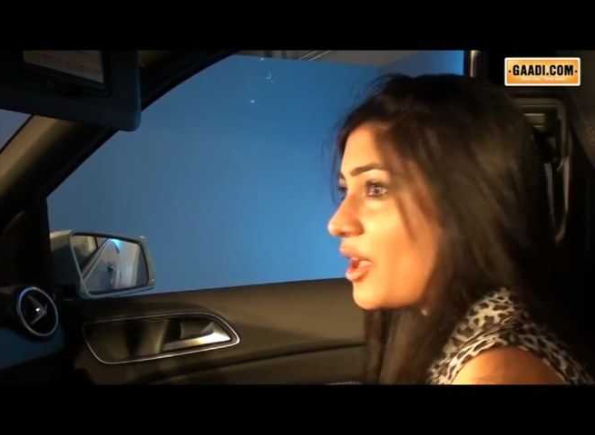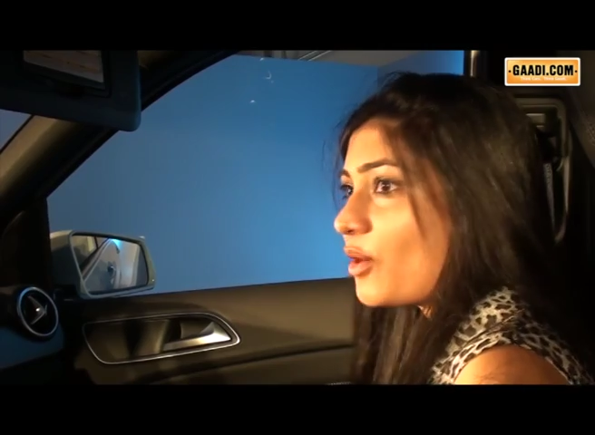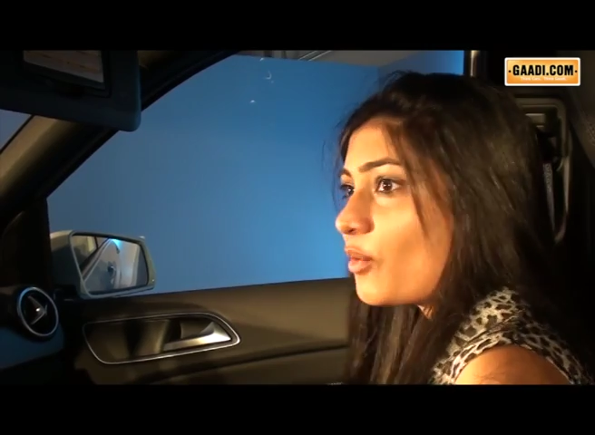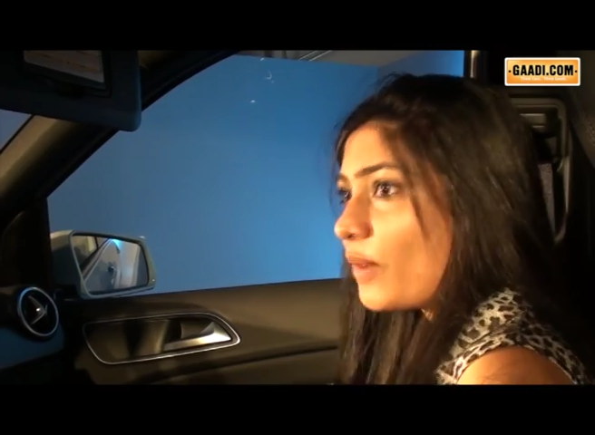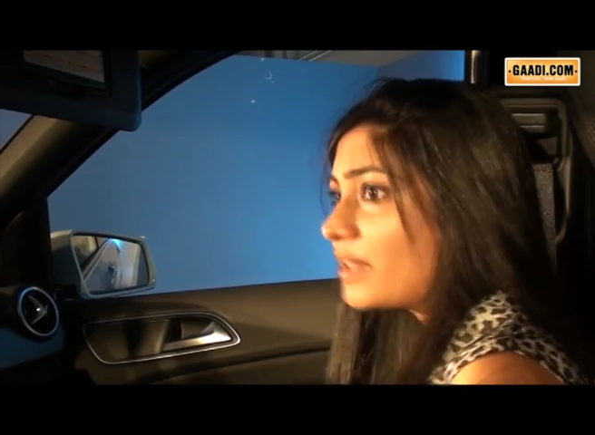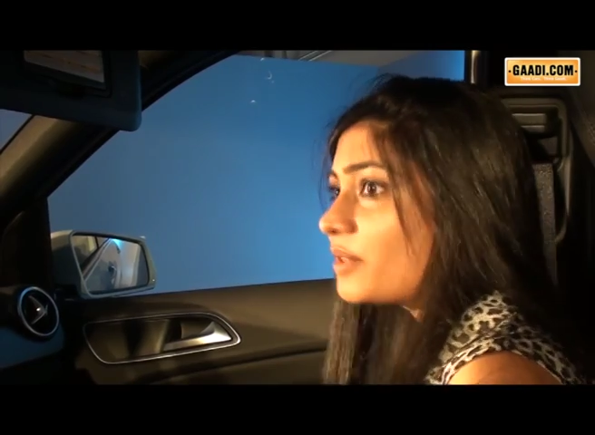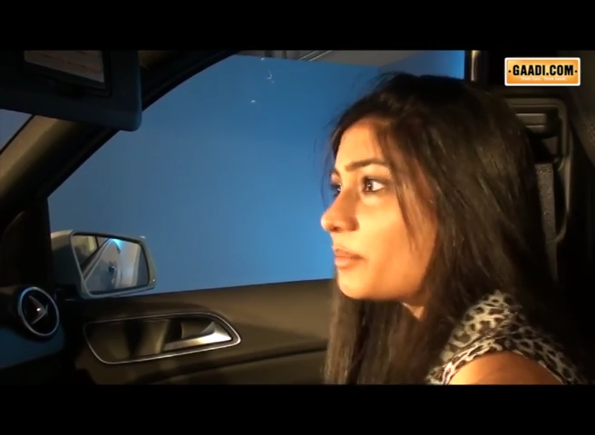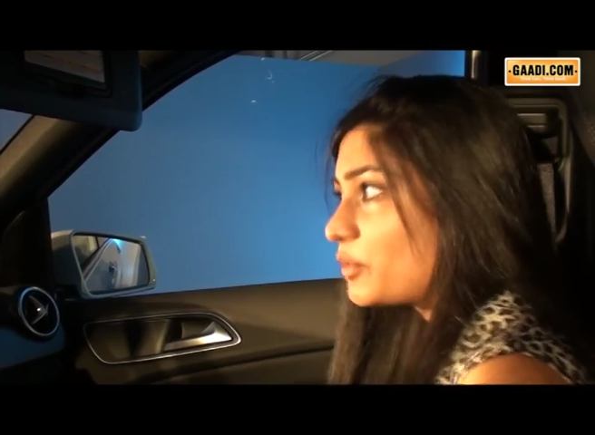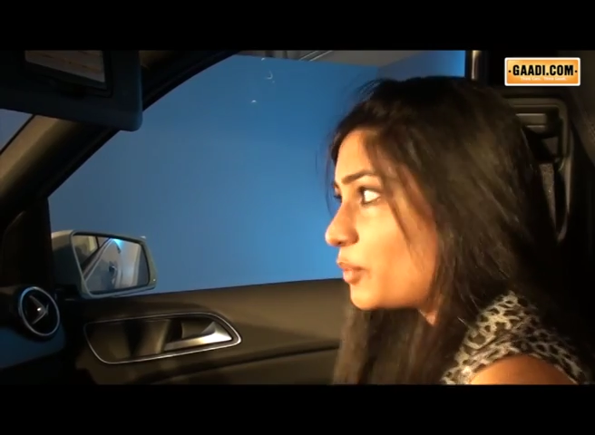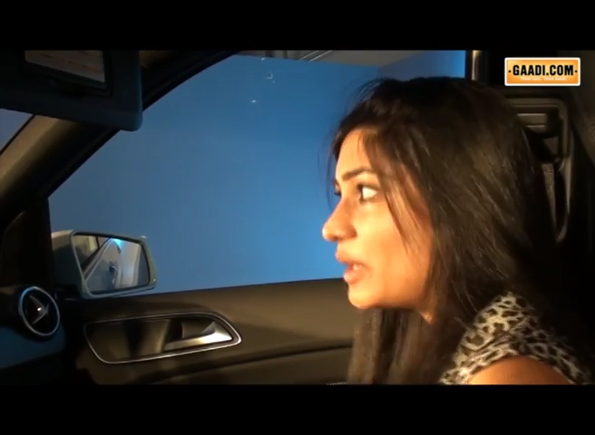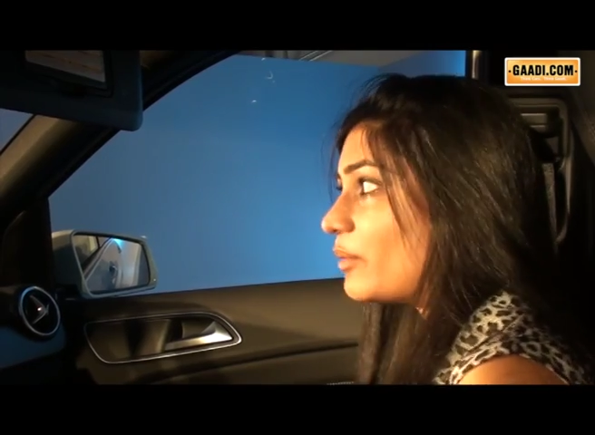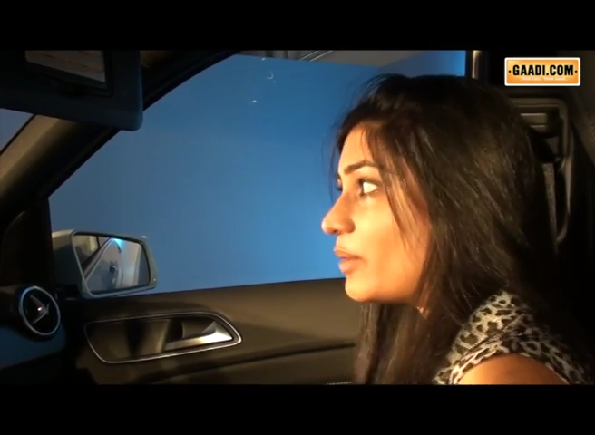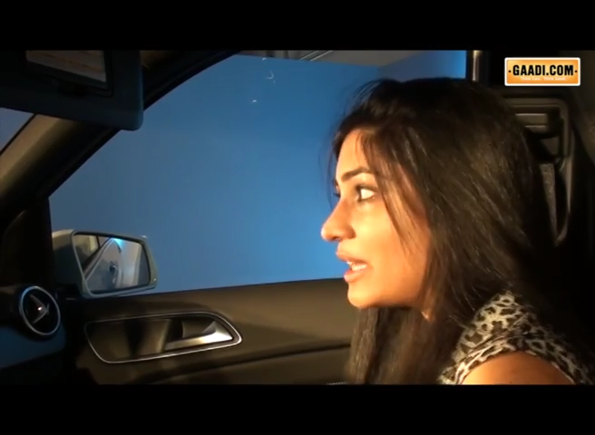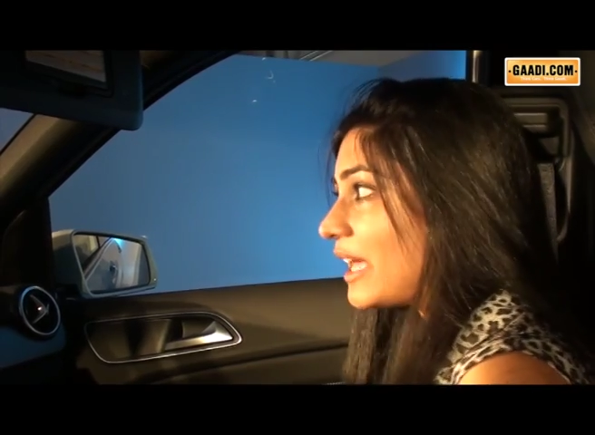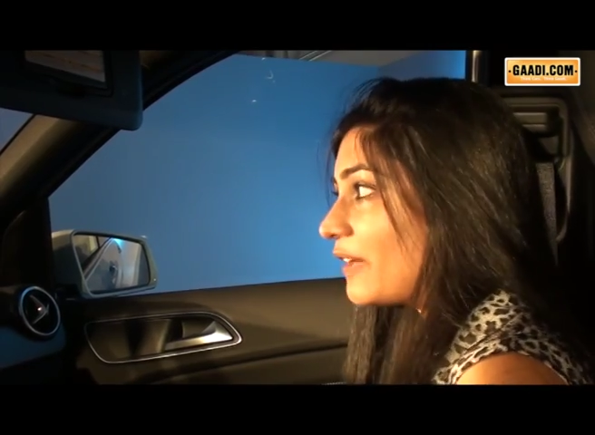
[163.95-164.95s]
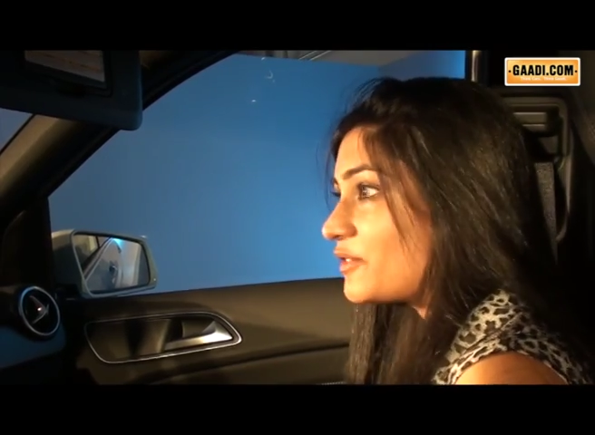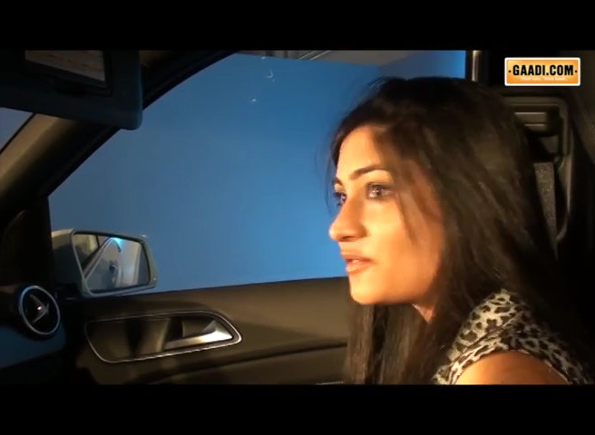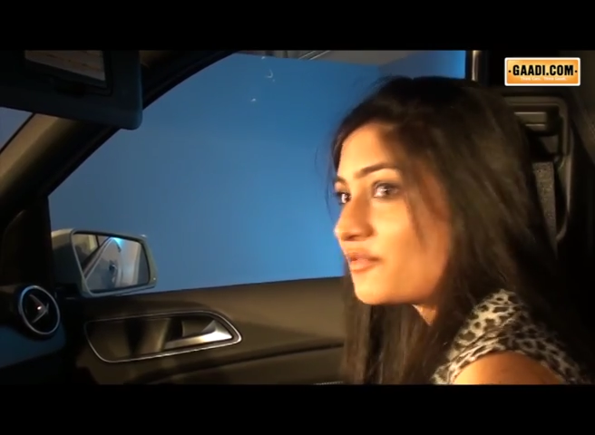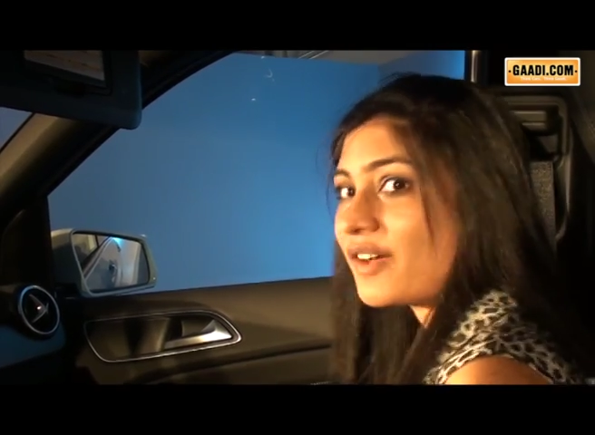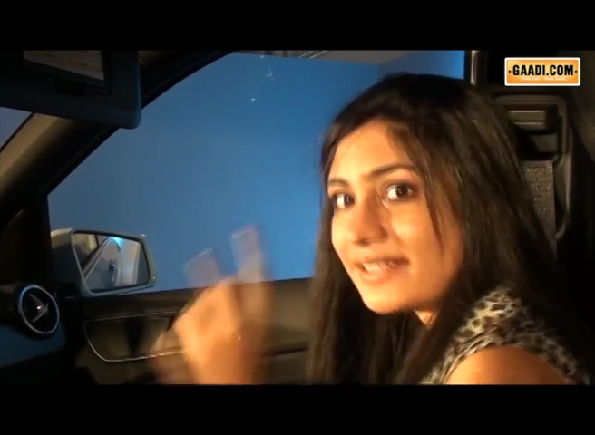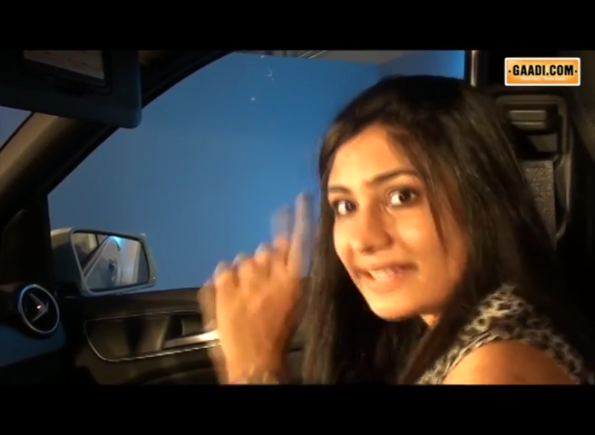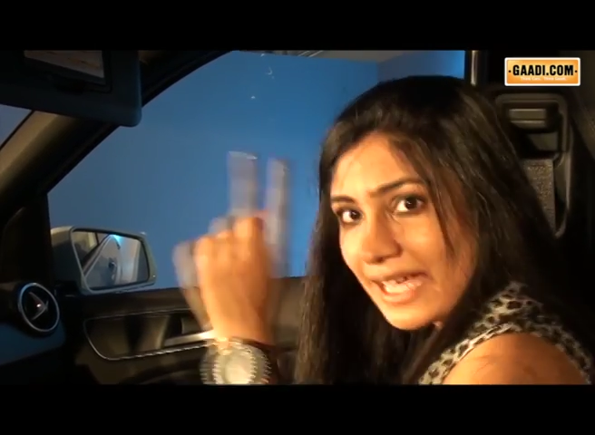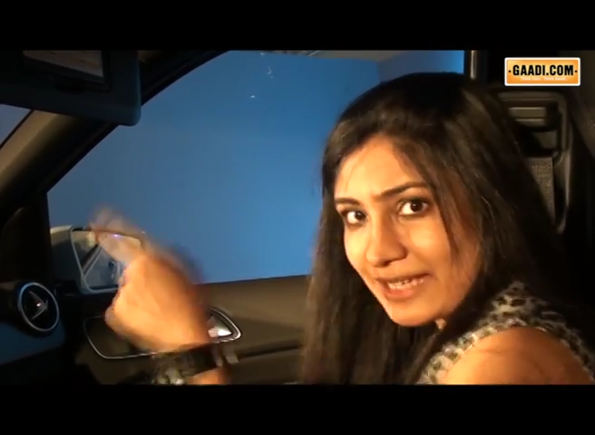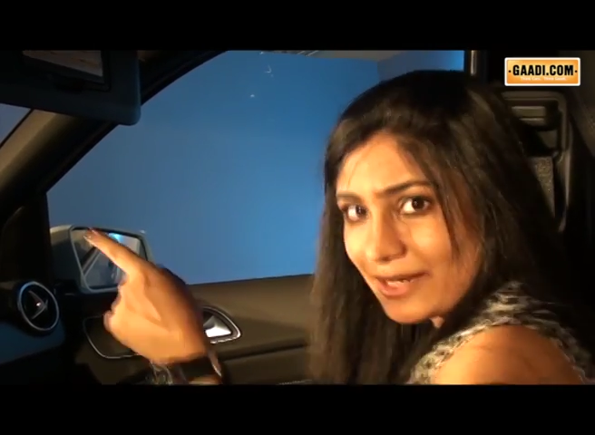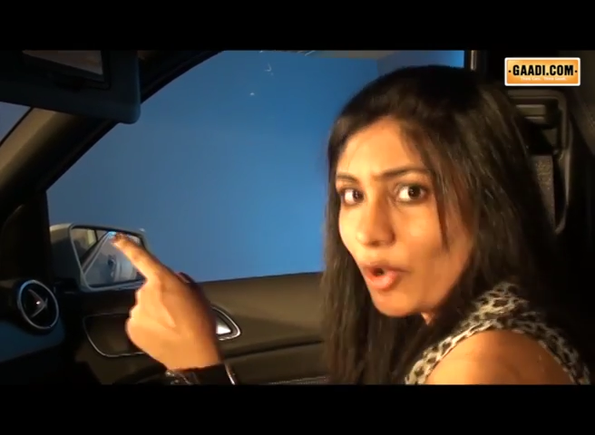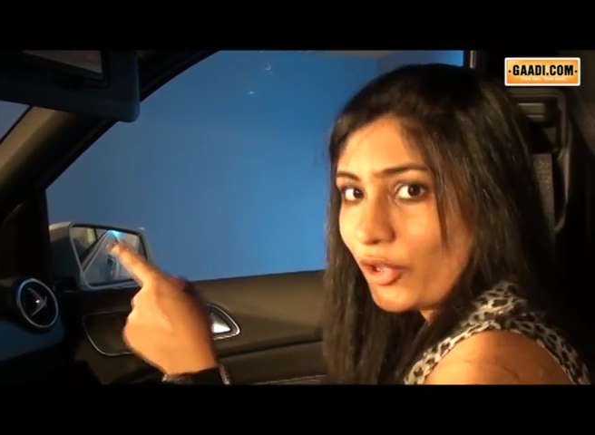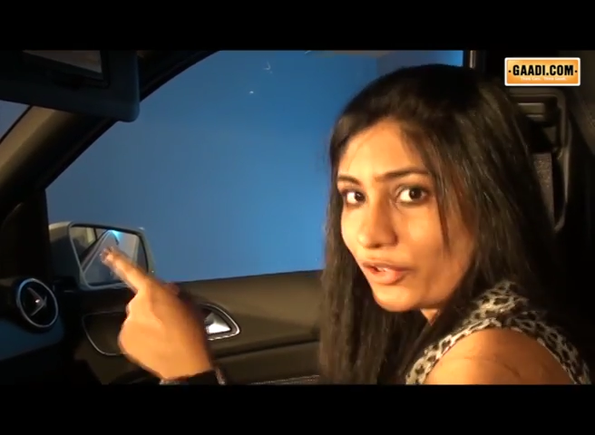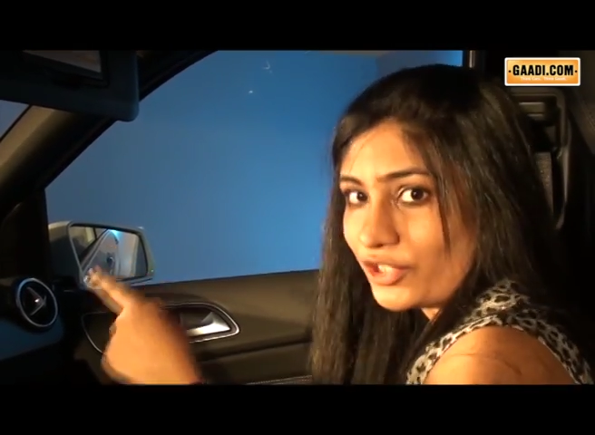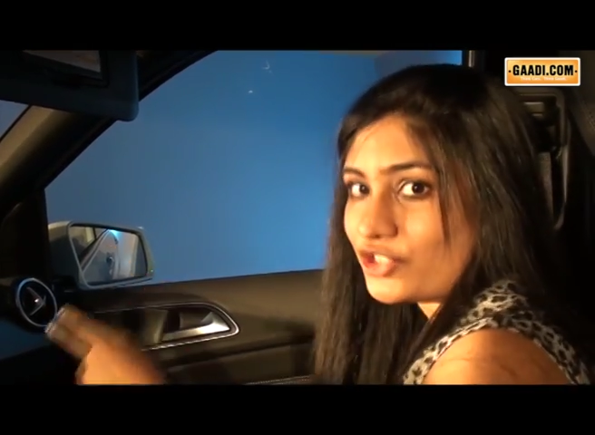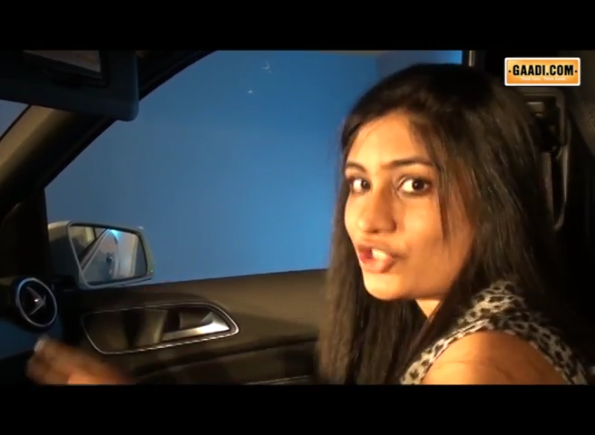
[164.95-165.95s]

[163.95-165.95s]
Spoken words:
Well, but we will have to find that on the